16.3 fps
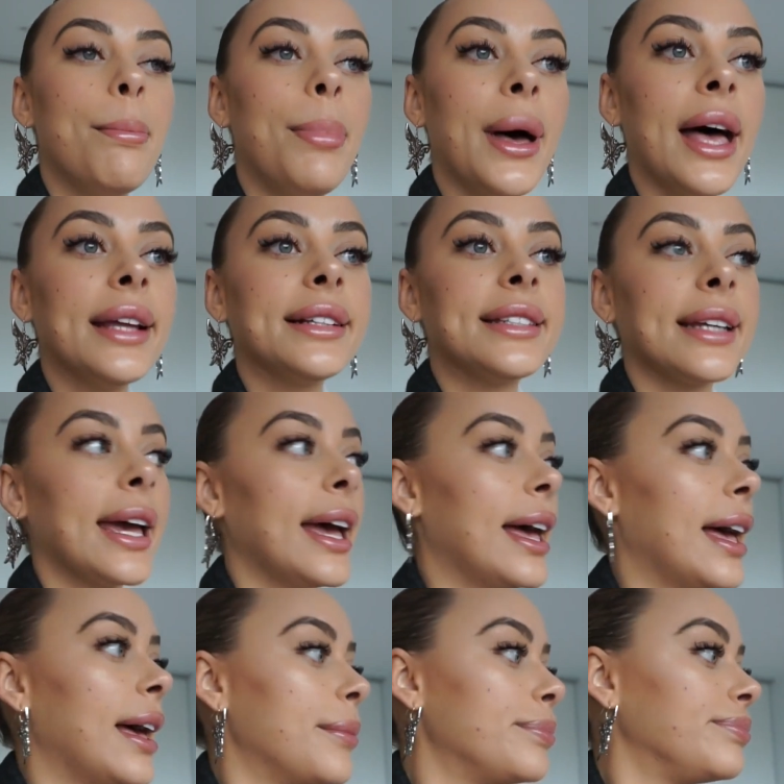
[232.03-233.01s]
But
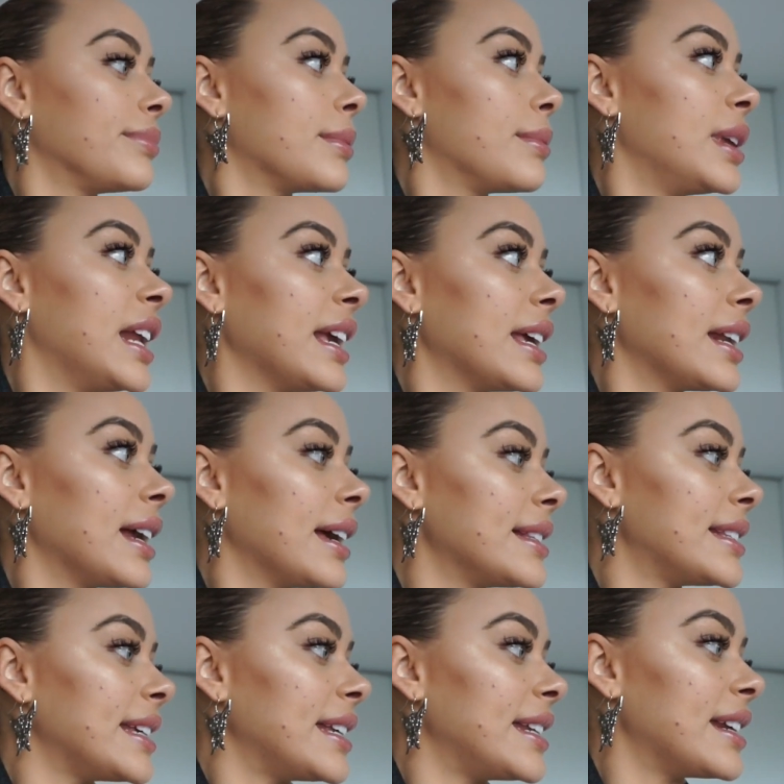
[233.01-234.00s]
Monique and I
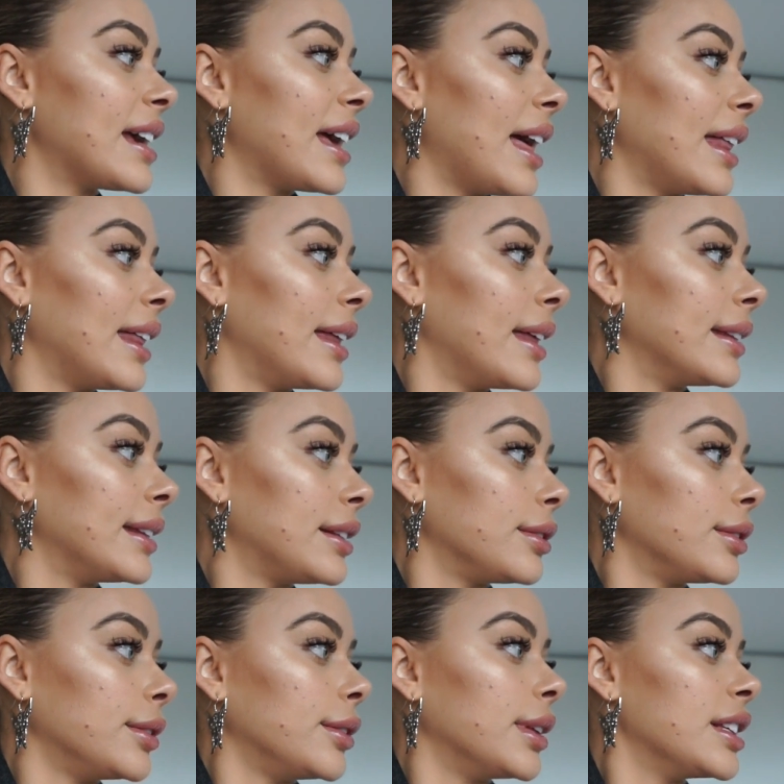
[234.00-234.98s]
did a
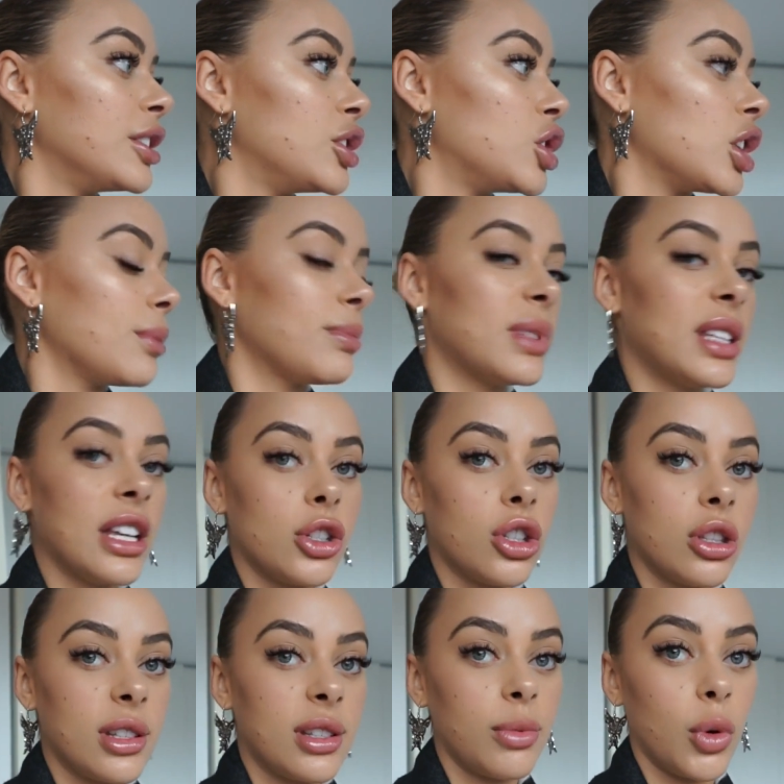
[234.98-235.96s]
little gym
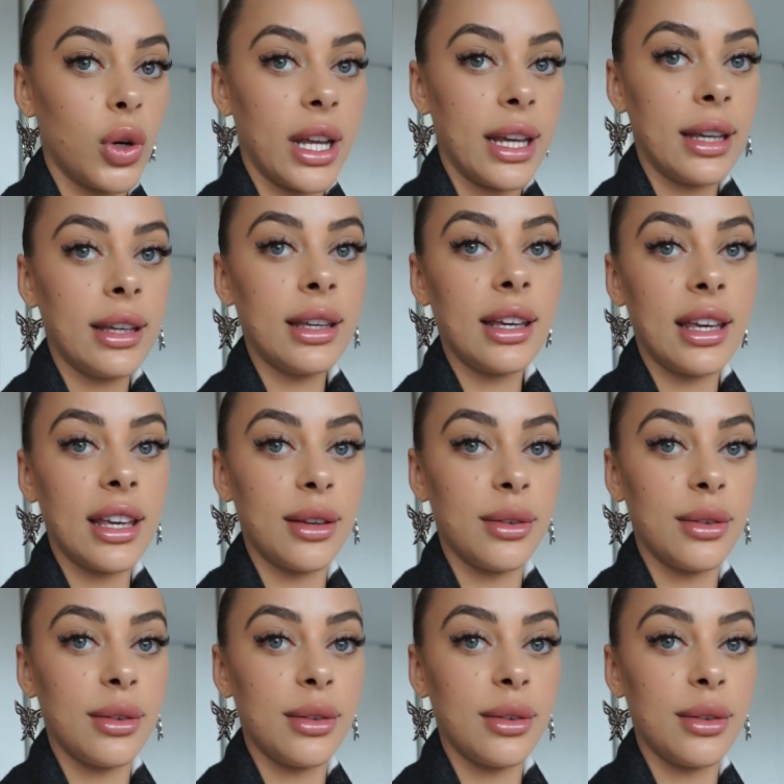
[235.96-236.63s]
session this morning.